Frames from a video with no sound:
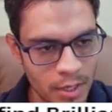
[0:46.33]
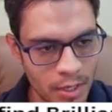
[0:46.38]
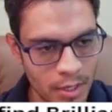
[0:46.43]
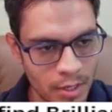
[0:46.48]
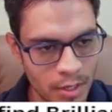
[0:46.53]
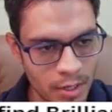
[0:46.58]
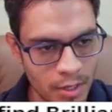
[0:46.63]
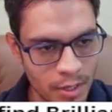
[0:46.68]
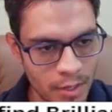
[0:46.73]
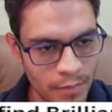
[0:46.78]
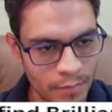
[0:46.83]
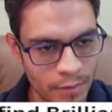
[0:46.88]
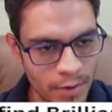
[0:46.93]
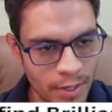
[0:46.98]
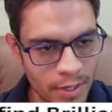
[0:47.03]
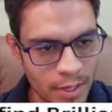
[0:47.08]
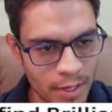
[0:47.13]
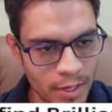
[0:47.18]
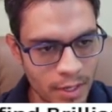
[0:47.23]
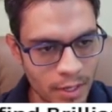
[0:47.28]
If I
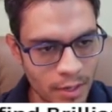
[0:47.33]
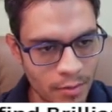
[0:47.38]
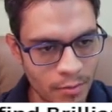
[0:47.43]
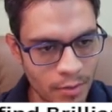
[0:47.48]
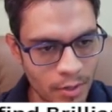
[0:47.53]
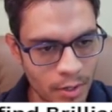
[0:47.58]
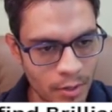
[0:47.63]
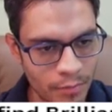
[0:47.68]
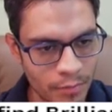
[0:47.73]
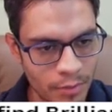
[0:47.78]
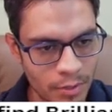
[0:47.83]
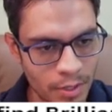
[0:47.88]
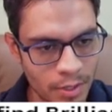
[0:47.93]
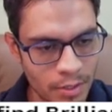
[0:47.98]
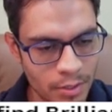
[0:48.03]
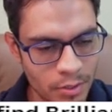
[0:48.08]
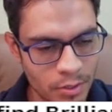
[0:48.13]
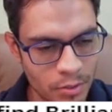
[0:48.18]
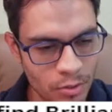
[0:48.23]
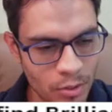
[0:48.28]
can get rid of
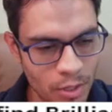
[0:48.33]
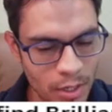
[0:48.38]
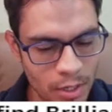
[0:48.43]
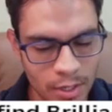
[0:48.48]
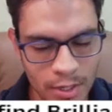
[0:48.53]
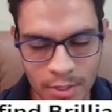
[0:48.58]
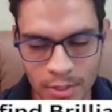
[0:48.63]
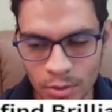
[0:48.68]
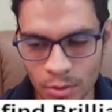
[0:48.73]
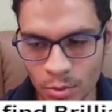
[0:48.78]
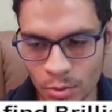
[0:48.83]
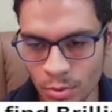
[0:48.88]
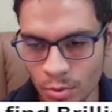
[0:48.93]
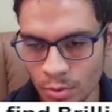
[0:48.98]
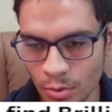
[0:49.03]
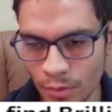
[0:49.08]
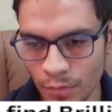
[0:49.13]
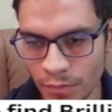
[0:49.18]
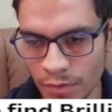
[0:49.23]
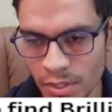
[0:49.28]
these, at least two
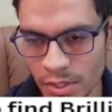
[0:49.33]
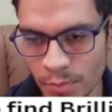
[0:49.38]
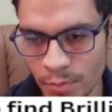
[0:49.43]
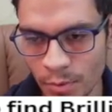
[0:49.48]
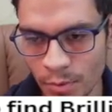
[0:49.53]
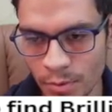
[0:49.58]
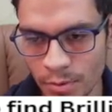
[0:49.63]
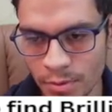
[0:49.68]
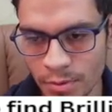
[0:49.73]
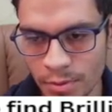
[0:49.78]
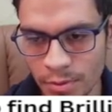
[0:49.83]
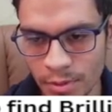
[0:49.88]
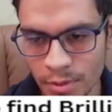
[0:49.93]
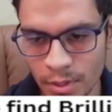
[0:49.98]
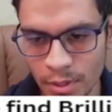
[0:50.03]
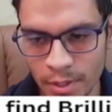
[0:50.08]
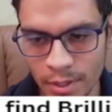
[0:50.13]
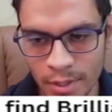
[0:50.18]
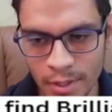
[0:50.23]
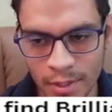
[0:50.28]
of these pawns,
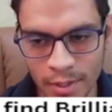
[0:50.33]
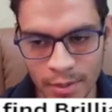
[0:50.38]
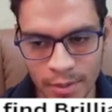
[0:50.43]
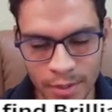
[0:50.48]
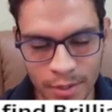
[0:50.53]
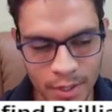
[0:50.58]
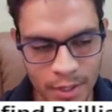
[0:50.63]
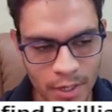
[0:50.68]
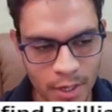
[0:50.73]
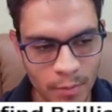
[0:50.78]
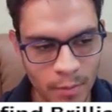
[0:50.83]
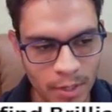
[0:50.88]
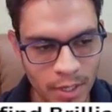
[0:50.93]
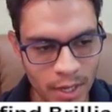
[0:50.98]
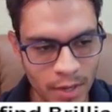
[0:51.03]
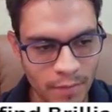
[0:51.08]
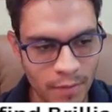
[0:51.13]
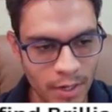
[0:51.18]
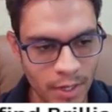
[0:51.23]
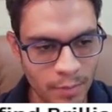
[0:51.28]
then I will
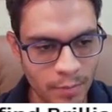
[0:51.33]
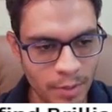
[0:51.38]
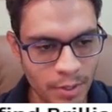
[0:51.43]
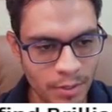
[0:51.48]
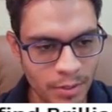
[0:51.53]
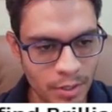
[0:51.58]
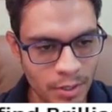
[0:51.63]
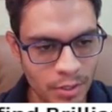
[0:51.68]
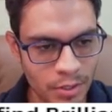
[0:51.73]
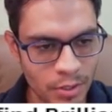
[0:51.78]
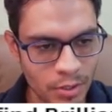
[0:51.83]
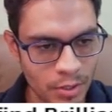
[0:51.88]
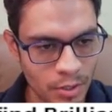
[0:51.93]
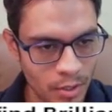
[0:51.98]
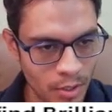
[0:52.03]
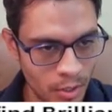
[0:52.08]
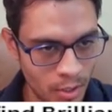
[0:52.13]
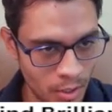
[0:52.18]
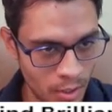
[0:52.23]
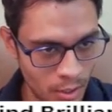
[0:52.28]
have an advantage.
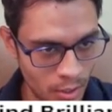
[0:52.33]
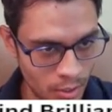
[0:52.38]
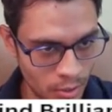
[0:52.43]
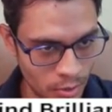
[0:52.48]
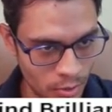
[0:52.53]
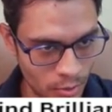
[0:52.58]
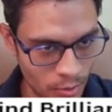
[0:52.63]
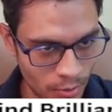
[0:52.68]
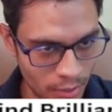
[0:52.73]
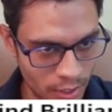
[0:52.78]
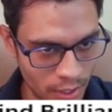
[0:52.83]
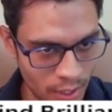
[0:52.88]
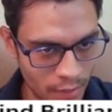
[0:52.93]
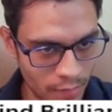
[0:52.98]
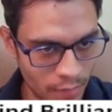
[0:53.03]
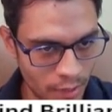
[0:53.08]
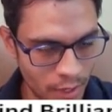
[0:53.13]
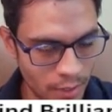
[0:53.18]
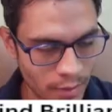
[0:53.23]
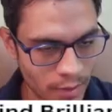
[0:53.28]
So they have
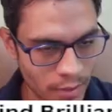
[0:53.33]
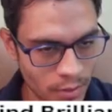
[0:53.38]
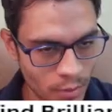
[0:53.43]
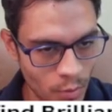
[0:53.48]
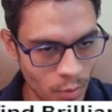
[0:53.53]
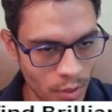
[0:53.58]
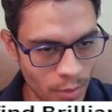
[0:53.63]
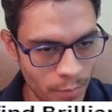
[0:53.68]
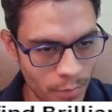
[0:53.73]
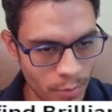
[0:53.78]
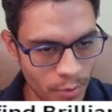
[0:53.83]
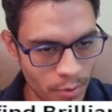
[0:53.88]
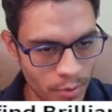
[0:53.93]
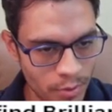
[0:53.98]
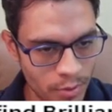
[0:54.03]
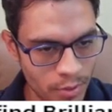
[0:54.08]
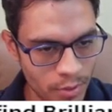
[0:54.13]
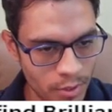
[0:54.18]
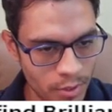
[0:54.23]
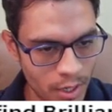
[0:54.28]
light square
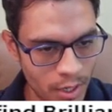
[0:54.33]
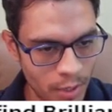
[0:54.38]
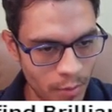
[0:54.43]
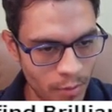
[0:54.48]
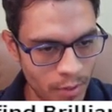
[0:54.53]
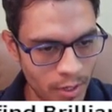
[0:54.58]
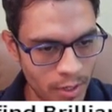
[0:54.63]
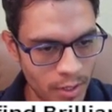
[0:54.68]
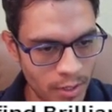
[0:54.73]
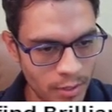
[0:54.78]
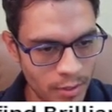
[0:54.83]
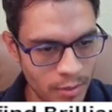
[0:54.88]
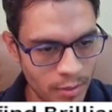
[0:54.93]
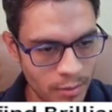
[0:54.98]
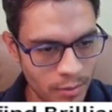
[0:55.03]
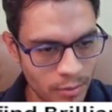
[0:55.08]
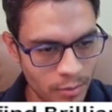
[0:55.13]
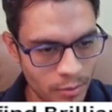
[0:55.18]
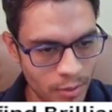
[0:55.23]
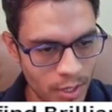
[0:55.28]
pawns. I want to
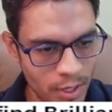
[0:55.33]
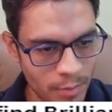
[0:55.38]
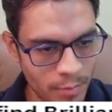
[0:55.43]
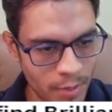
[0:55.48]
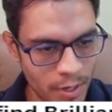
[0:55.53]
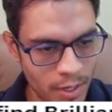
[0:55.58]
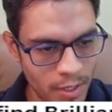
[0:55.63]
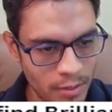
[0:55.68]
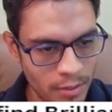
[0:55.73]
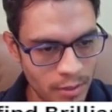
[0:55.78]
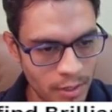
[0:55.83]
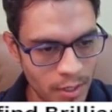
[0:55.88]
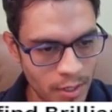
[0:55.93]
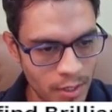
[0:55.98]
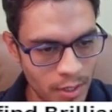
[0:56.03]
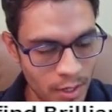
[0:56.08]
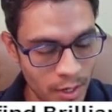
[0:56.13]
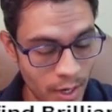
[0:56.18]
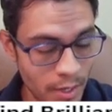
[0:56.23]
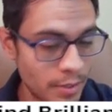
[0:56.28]
trade my
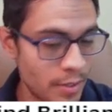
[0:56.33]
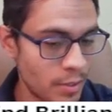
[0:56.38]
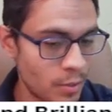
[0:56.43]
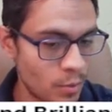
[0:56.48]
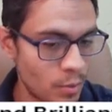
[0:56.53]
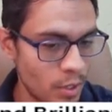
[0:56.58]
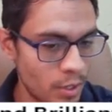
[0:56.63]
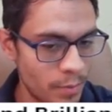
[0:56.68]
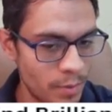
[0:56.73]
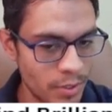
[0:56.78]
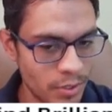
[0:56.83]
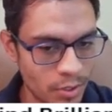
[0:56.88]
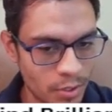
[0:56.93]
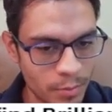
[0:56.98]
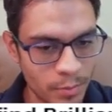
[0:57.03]
light square bishop.